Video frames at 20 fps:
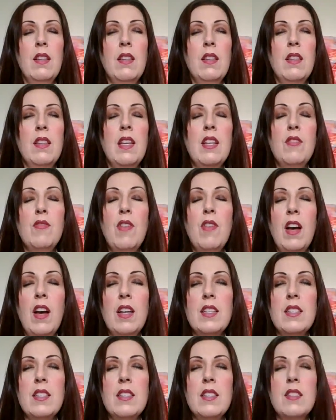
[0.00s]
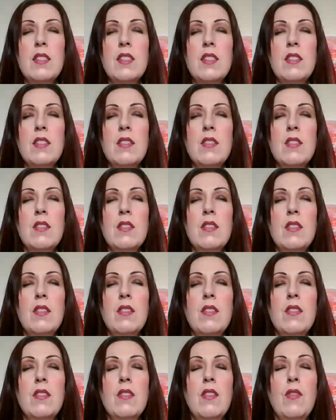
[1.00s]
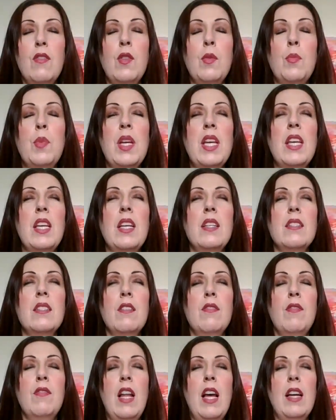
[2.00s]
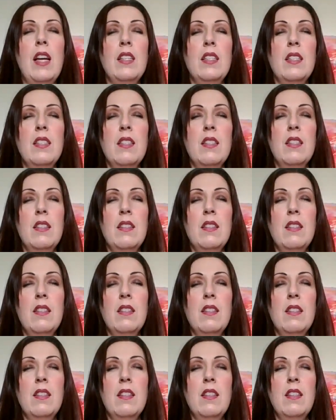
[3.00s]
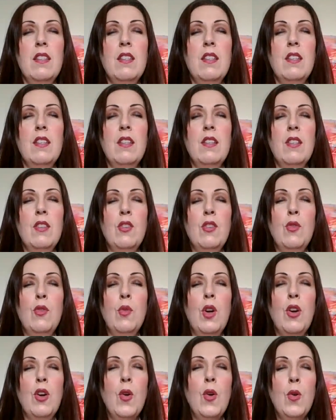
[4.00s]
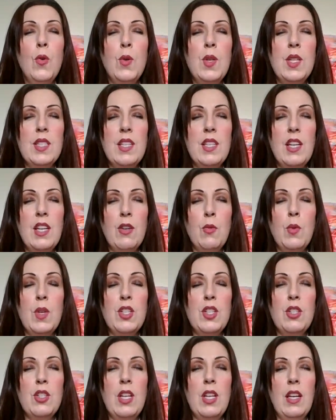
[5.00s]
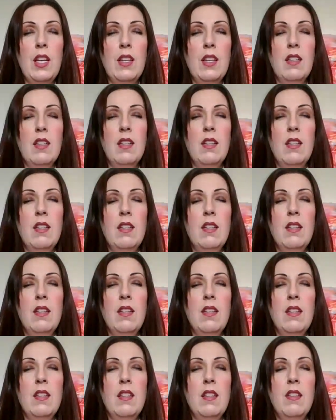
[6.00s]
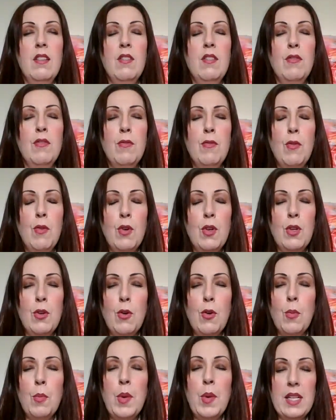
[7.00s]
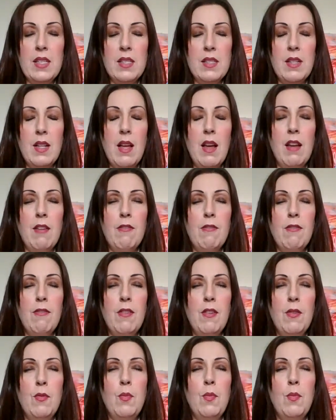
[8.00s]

the advice of the beings of light who are always here wishing for your best life.